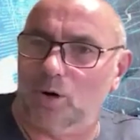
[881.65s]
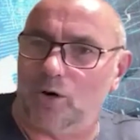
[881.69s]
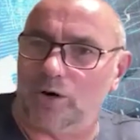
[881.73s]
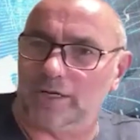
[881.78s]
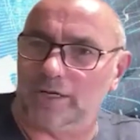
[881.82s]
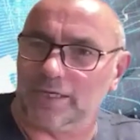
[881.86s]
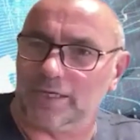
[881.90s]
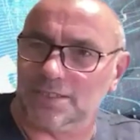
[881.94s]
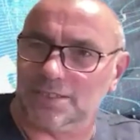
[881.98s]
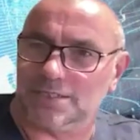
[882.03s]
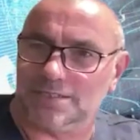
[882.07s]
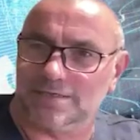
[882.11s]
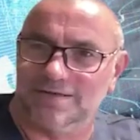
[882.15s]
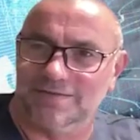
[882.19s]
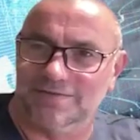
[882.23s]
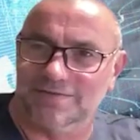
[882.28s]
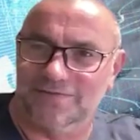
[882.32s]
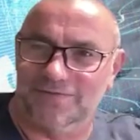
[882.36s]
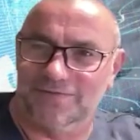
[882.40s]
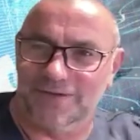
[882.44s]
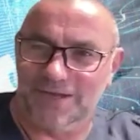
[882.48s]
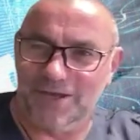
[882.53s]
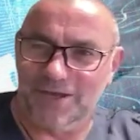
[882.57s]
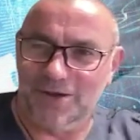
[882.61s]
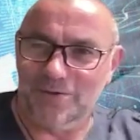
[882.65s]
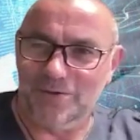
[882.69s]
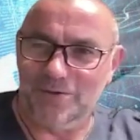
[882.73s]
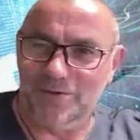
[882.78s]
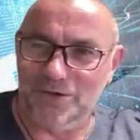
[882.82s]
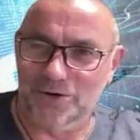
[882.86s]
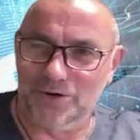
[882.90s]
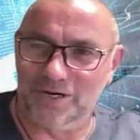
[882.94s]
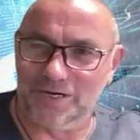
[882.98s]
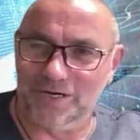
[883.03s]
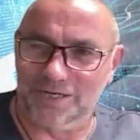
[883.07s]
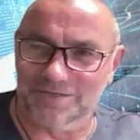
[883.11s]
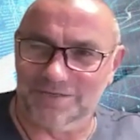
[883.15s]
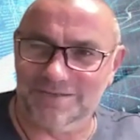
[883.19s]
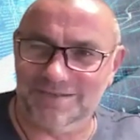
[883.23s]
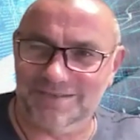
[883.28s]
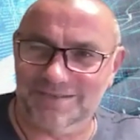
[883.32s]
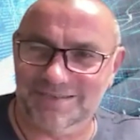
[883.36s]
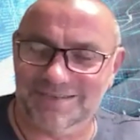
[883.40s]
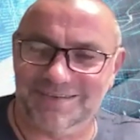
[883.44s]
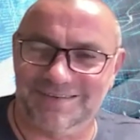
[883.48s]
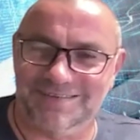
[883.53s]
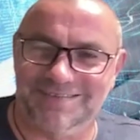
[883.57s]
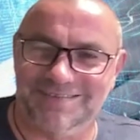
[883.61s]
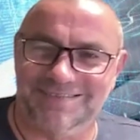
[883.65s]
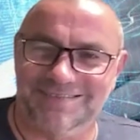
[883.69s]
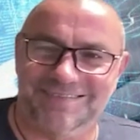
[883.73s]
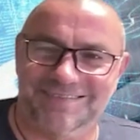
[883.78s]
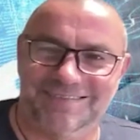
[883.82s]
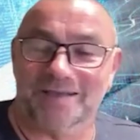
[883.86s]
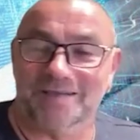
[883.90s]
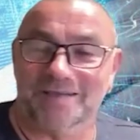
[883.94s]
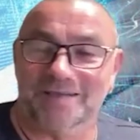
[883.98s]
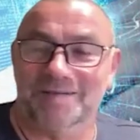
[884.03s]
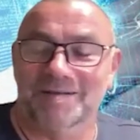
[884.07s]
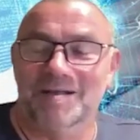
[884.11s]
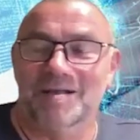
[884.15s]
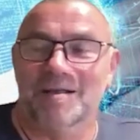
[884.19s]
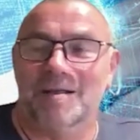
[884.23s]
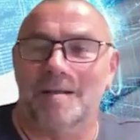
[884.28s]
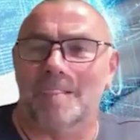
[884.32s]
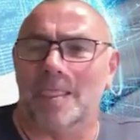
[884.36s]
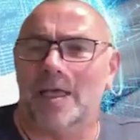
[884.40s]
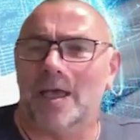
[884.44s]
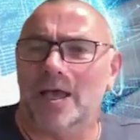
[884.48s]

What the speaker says: points for you young'uns, right?